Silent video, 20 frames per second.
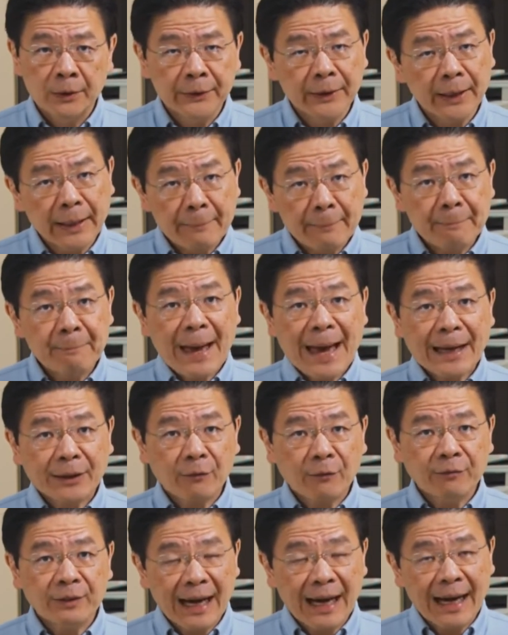The
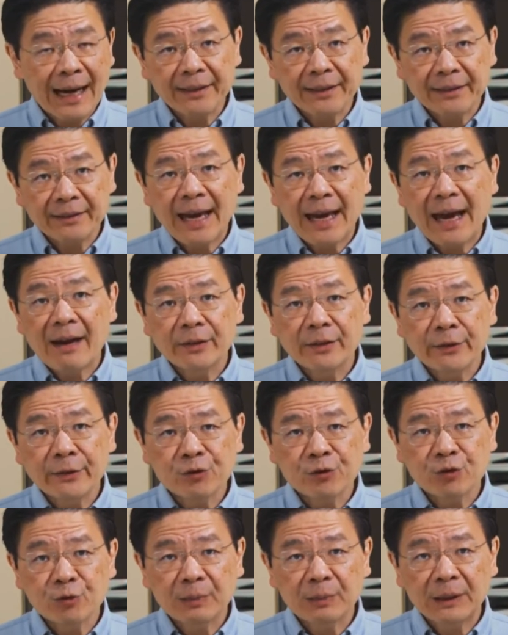impact of the higher
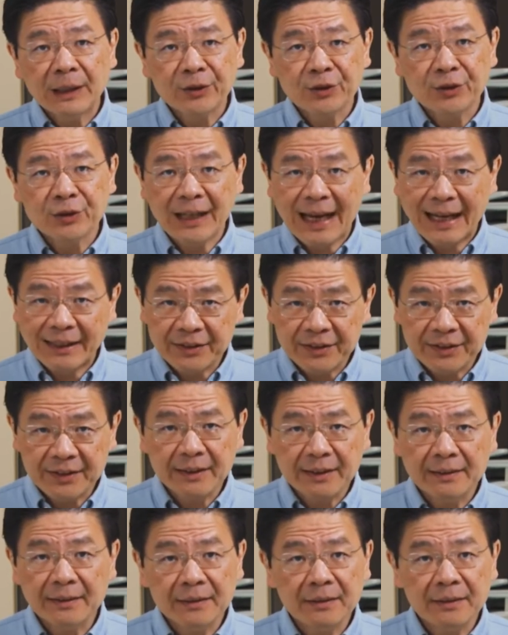tariffs plus the
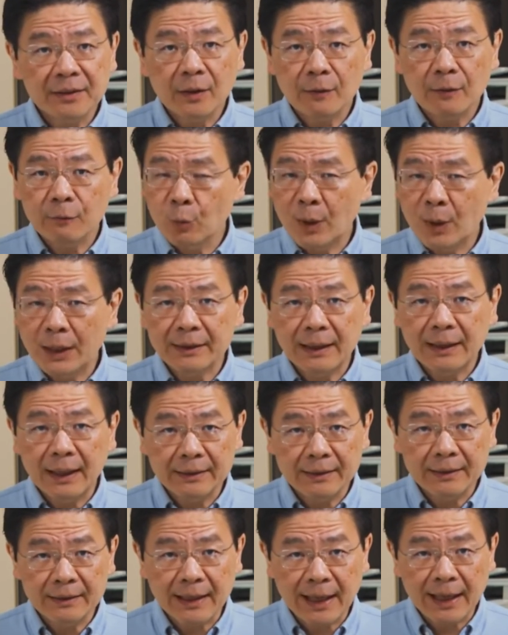uncertainty of what
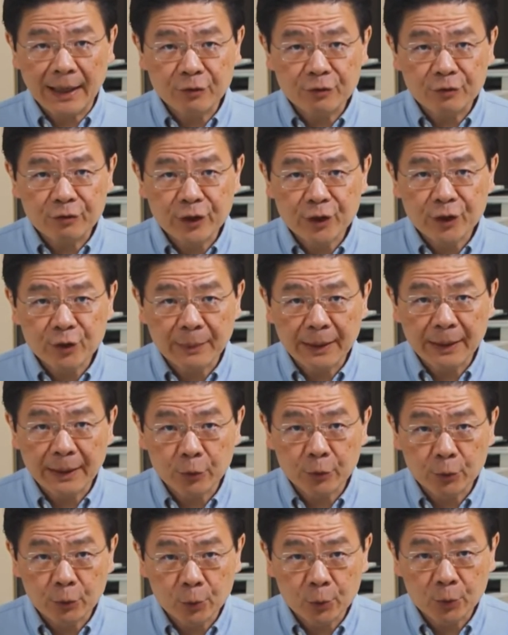other countries
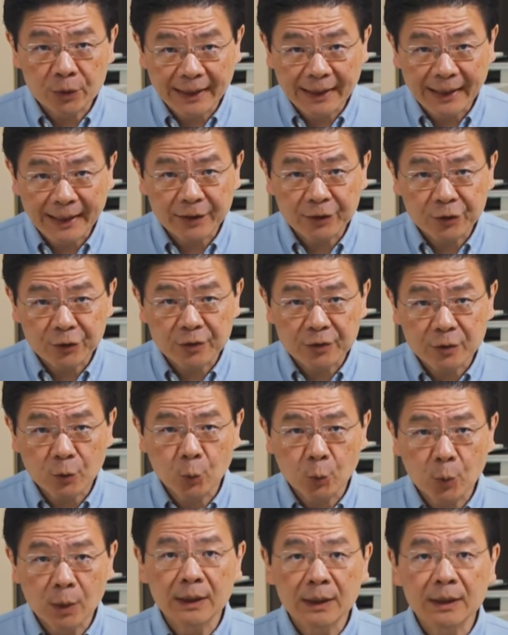may do next
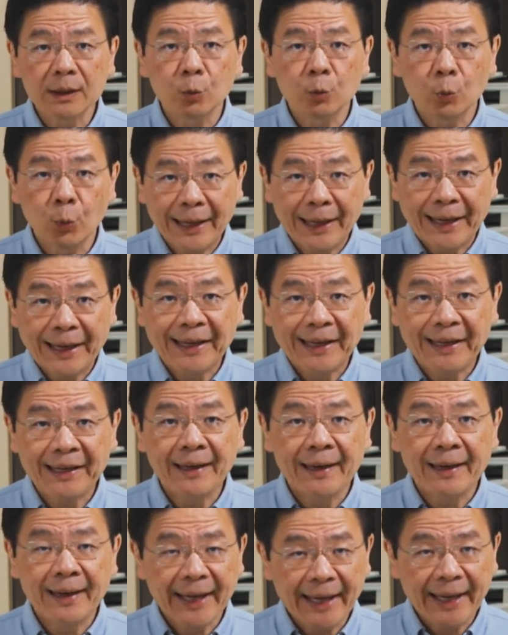will weigh